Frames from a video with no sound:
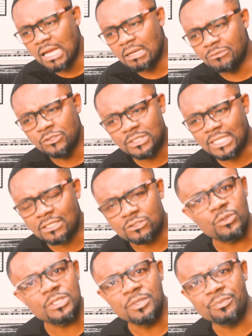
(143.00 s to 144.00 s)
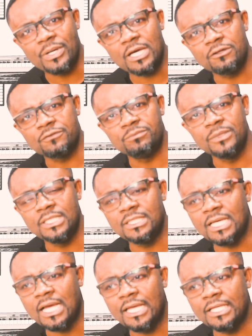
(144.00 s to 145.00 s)
music has always been part of
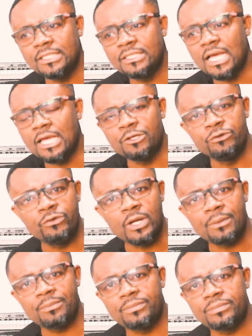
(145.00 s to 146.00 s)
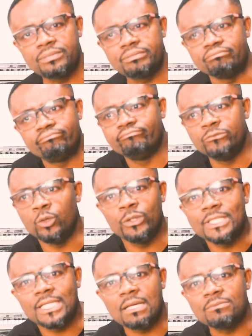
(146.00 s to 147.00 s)
me. I grew up
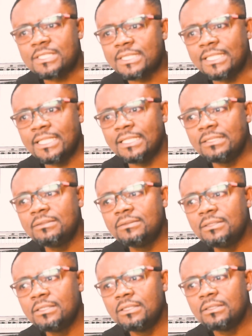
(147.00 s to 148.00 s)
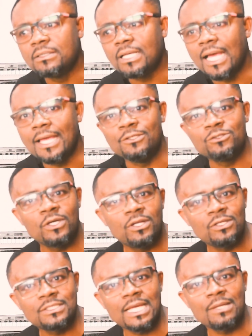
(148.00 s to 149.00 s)
knowing that I'm singing. I enjoyed
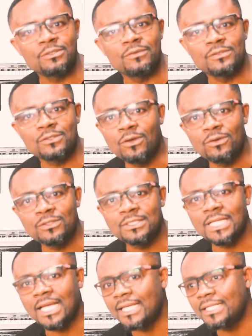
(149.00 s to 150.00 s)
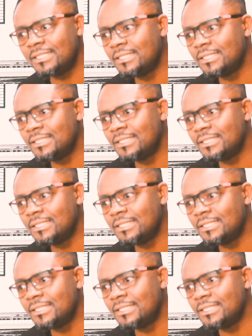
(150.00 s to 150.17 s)
all types of songs. I